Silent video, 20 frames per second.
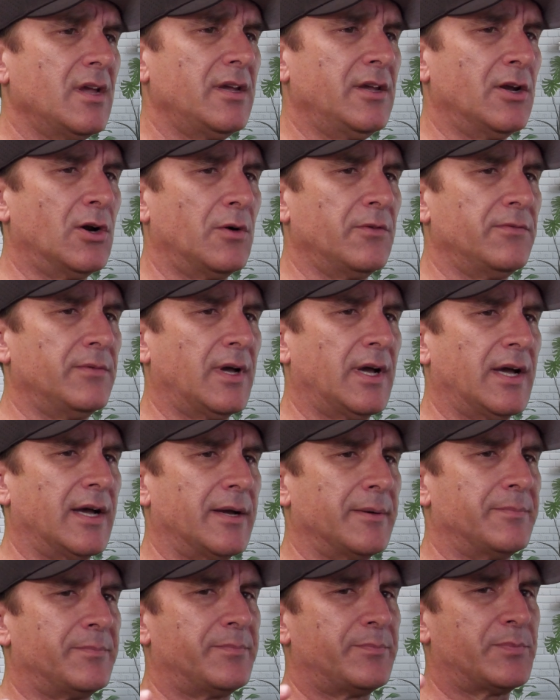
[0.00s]
you know,
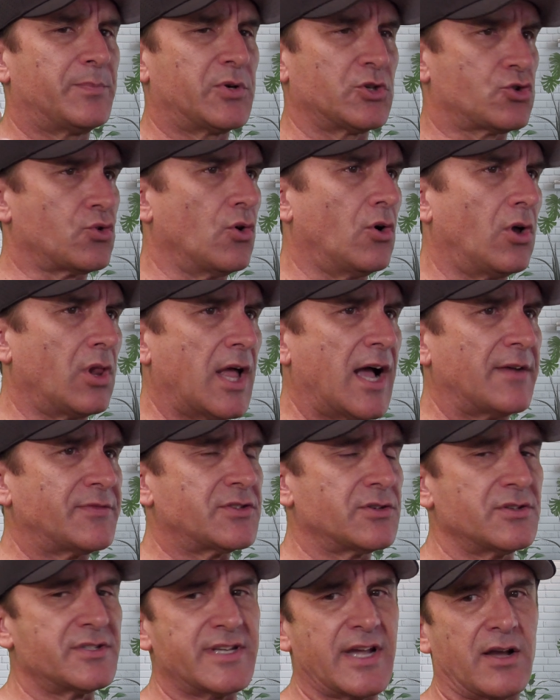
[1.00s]
uh, patrol
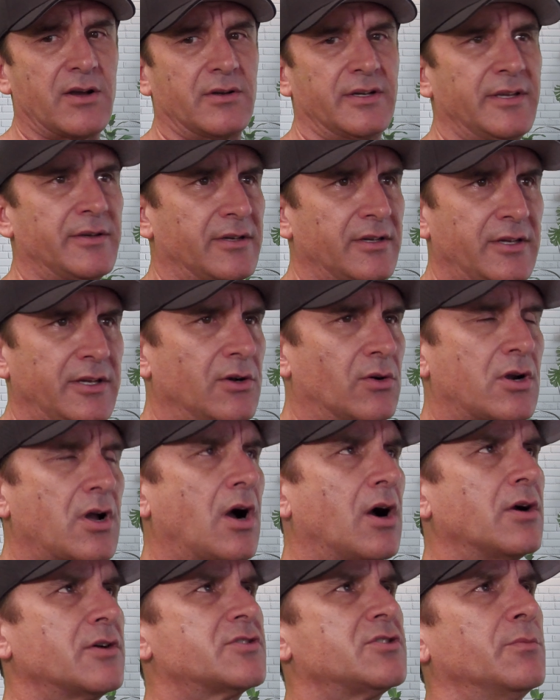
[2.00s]
officers out in you know
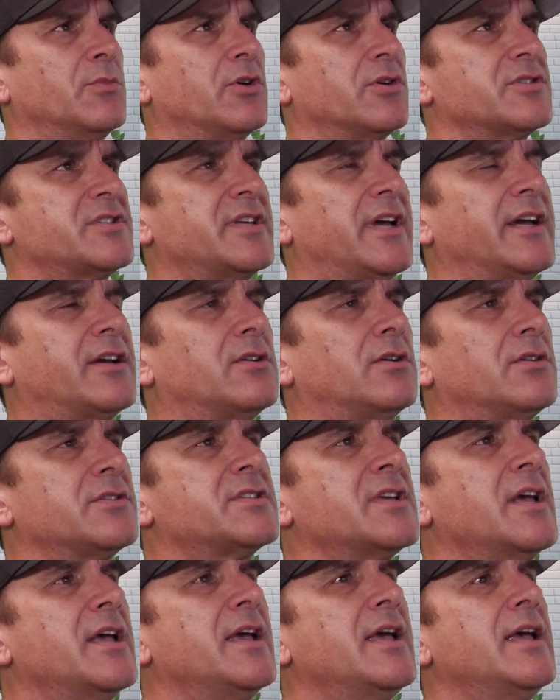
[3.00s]
cars or
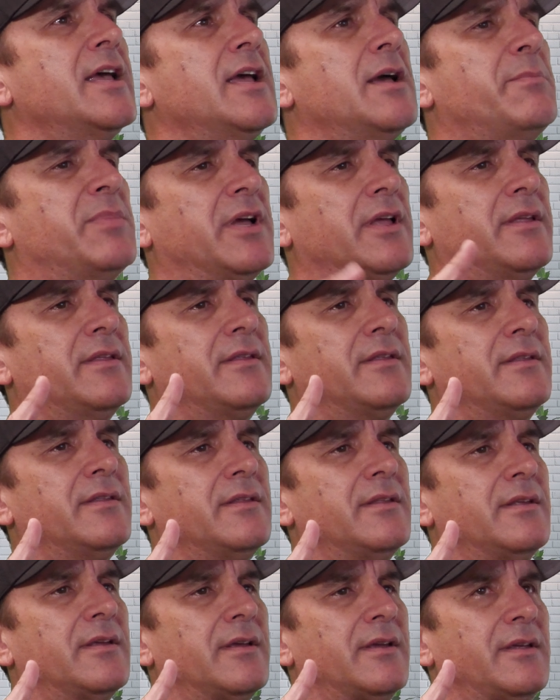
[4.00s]
motorcycles. But
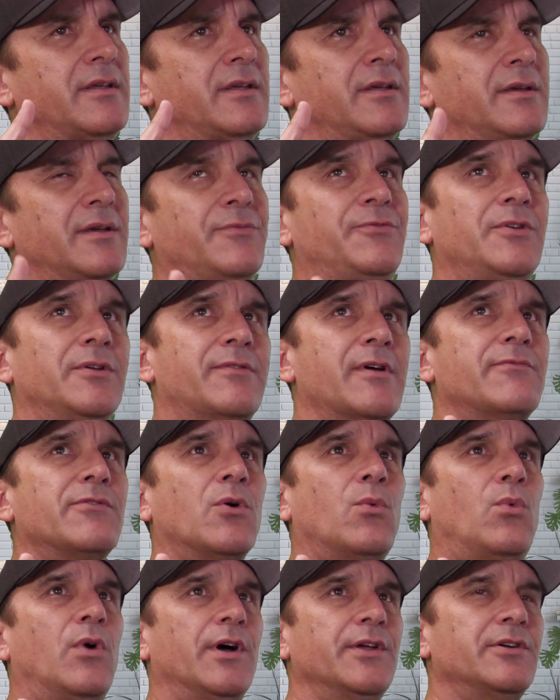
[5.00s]
if you've
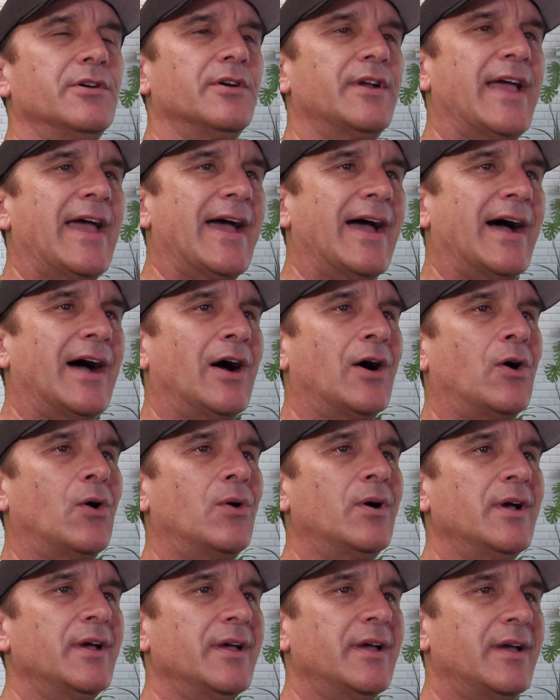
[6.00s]
ever wondered
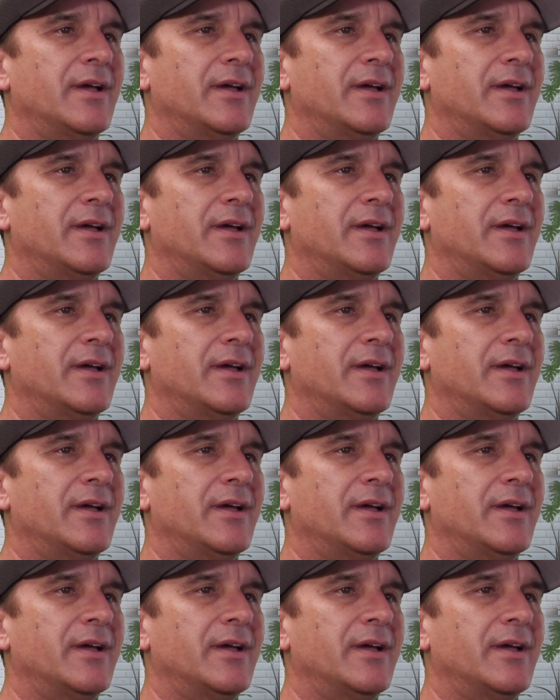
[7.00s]
how